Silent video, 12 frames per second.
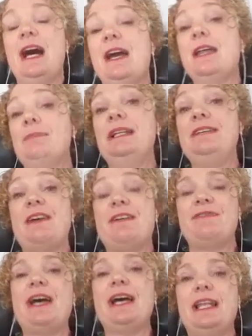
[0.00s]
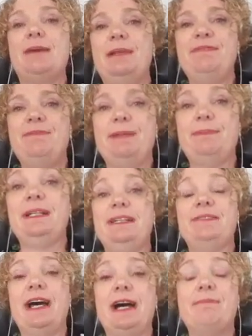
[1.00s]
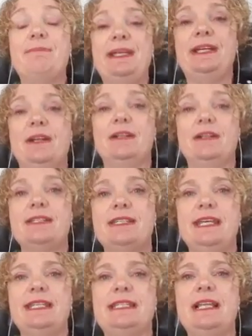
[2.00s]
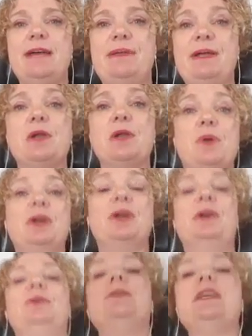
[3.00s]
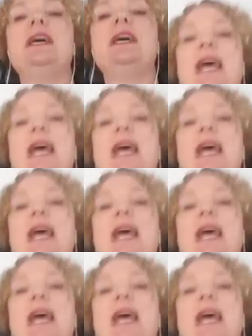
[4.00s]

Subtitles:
I don't believe they fail. I believe people give up because it's like being on a bronco horse.